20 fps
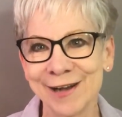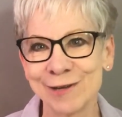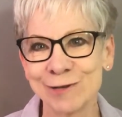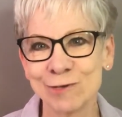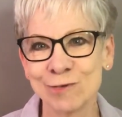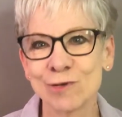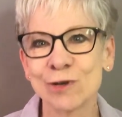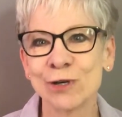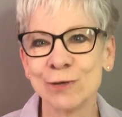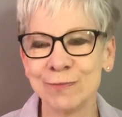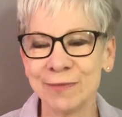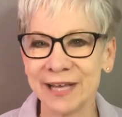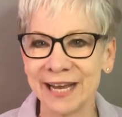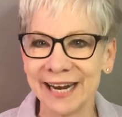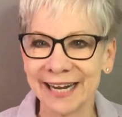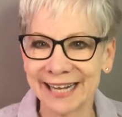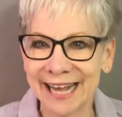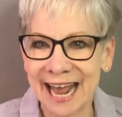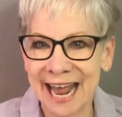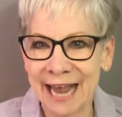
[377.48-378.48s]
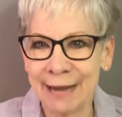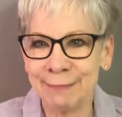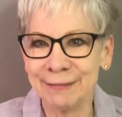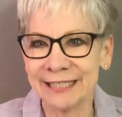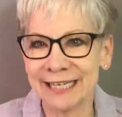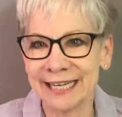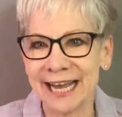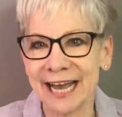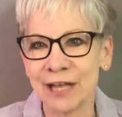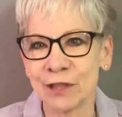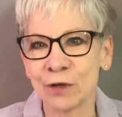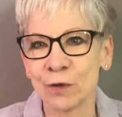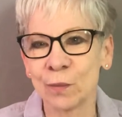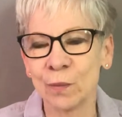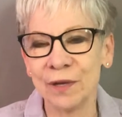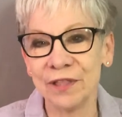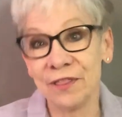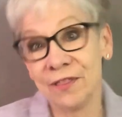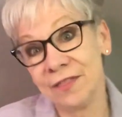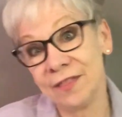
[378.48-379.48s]
group that came together
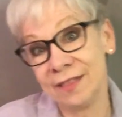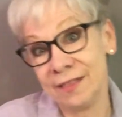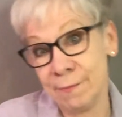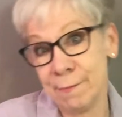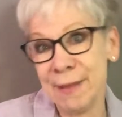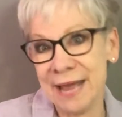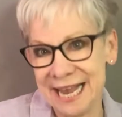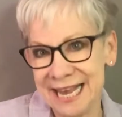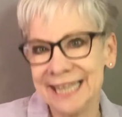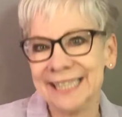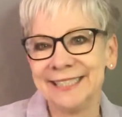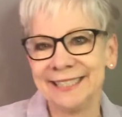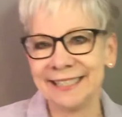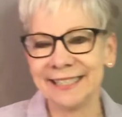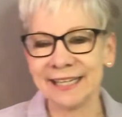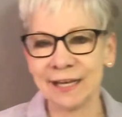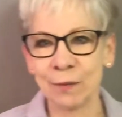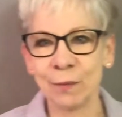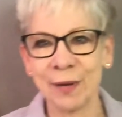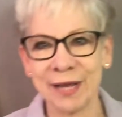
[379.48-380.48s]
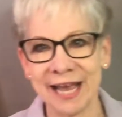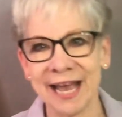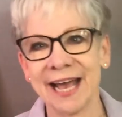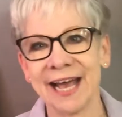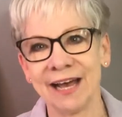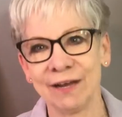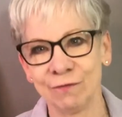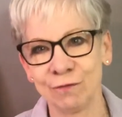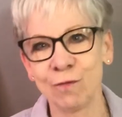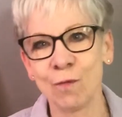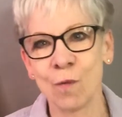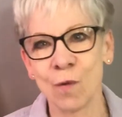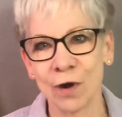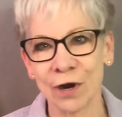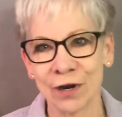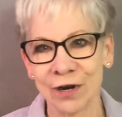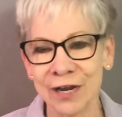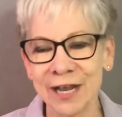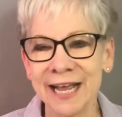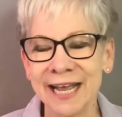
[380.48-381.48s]
with the band that we had
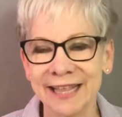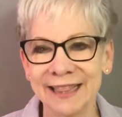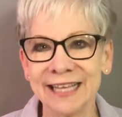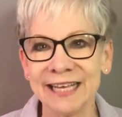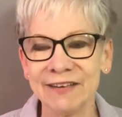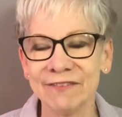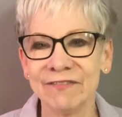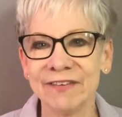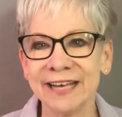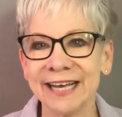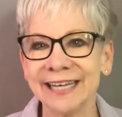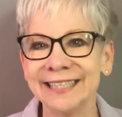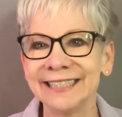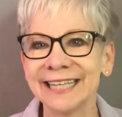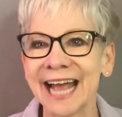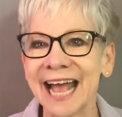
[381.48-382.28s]
for the event.